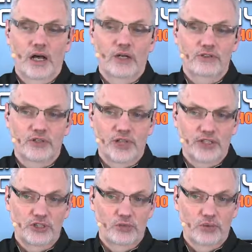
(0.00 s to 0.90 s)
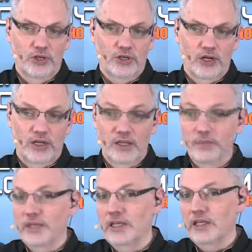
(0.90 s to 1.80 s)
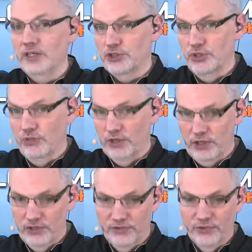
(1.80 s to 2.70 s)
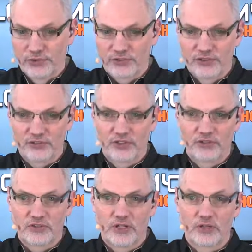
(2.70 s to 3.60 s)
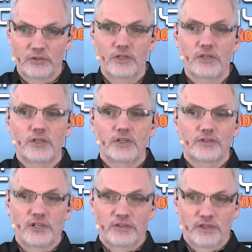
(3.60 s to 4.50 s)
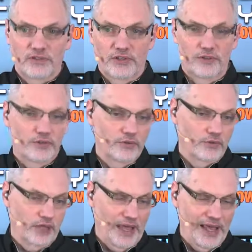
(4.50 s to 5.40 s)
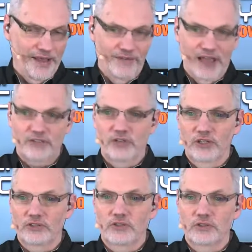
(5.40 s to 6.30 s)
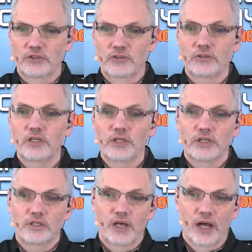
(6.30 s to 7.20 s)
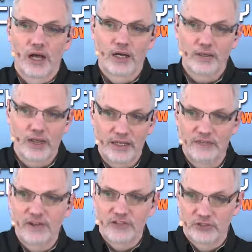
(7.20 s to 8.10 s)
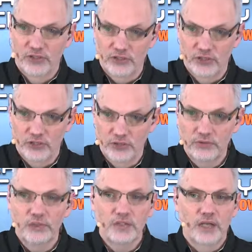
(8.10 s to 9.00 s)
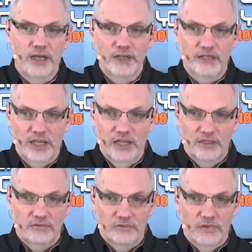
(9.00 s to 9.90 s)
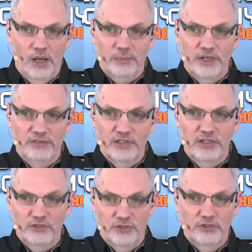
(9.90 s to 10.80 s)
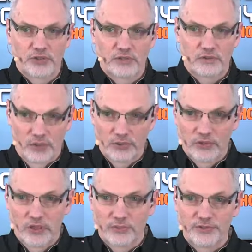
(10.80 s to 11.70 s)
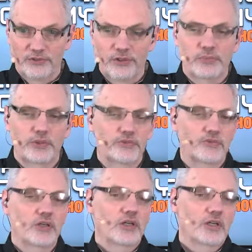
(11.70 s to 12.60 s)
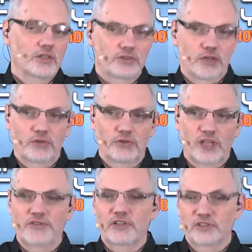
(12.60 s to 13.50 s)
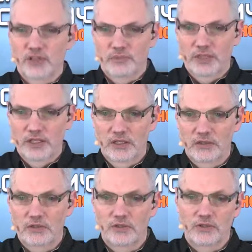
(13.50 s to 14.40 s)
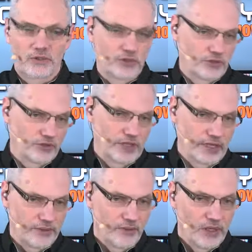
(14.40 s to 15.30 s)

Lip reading: So that should work on the Mini. It should work on the 460. So, Stephen, if you have access to like Advanced Edition 2, I think that ups everything. So you double the number of your inputs. So definitely something you could do there.